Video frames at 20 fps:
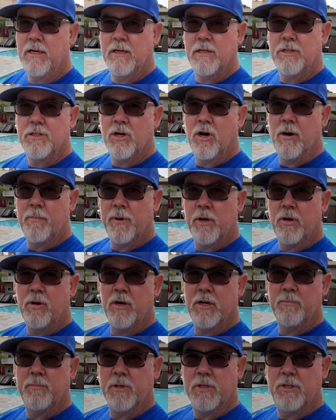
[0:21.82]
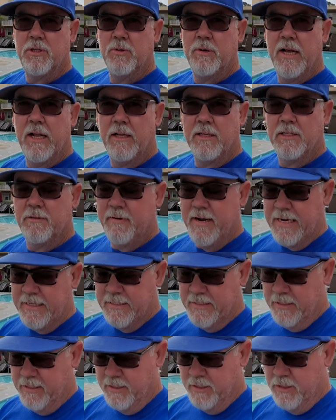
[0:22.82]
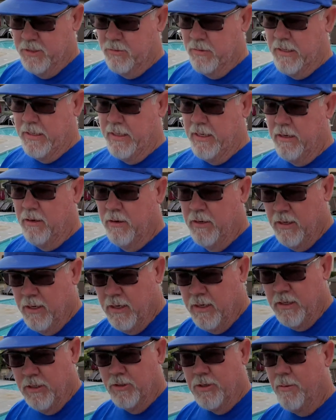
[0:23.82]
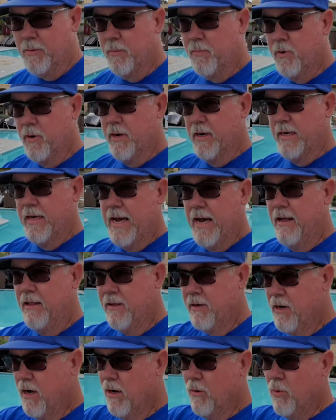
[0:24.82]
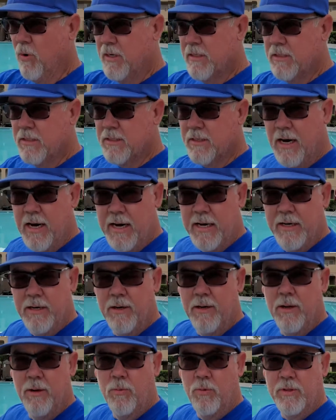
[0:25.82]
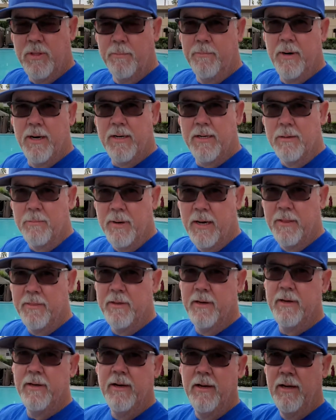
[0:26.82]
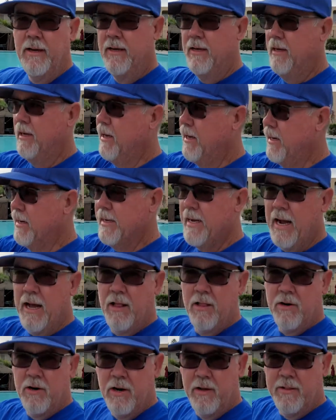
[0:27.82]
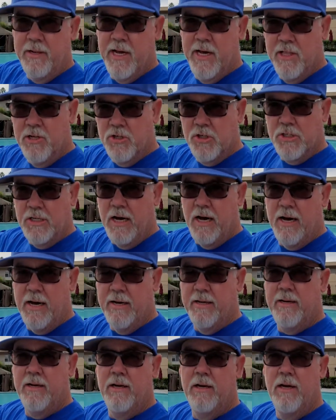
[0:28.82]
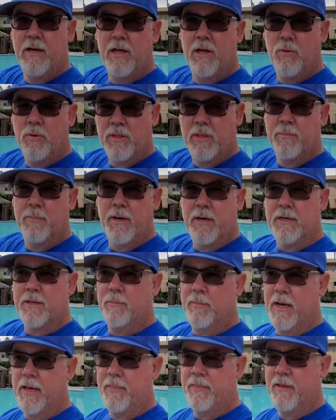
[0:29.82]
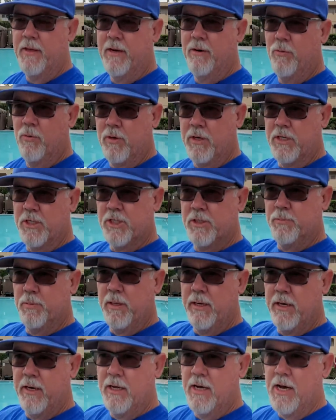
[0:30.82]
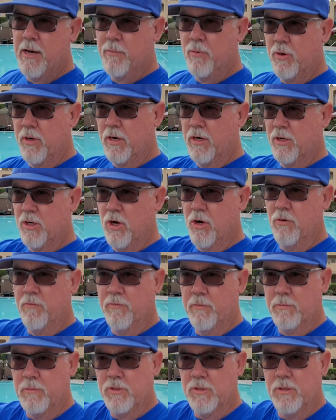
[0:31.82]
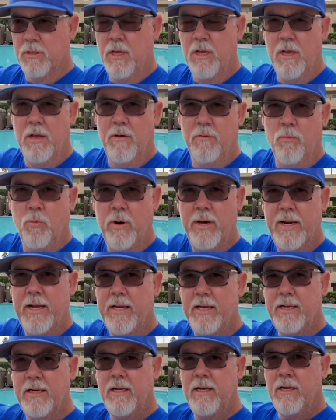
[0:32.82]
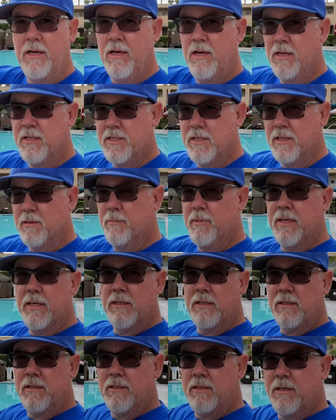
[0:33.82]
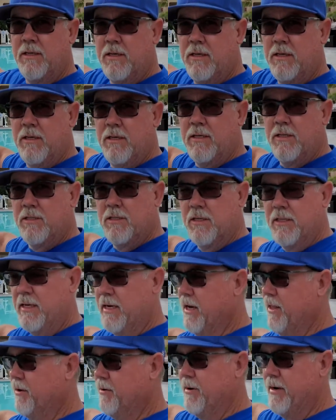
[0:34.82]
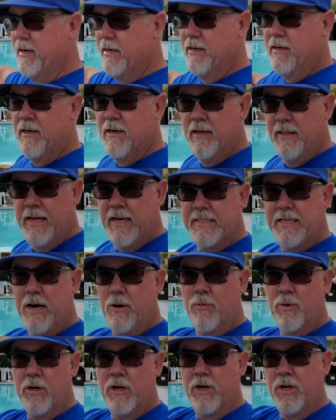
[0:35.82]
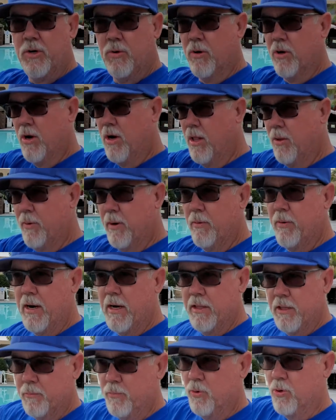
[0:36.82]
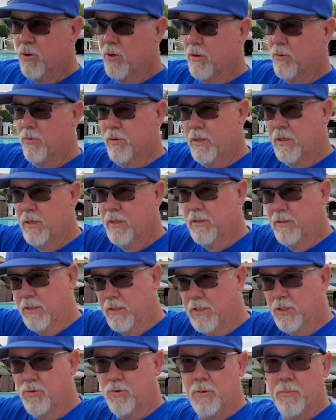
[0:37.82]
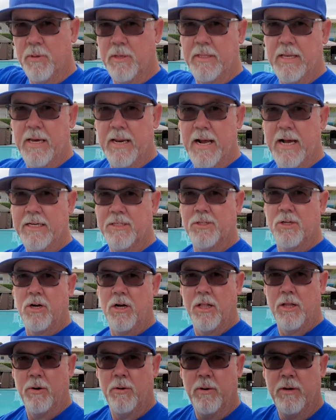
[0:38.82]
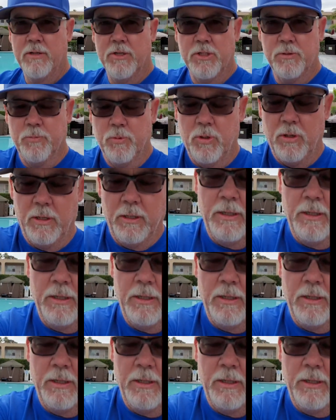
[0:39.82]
So I'm going to go ahead and put two gallons of acid in this right now. So I'm going to put a gallon on one side with the bucket method and a gallon on the other side with the bucket method. We're going to split it up. We're going to go from this one end to the middle to the other end. And that's how we're going to do it all the way around the pool. We're going to distribute that acid all the way around this pool.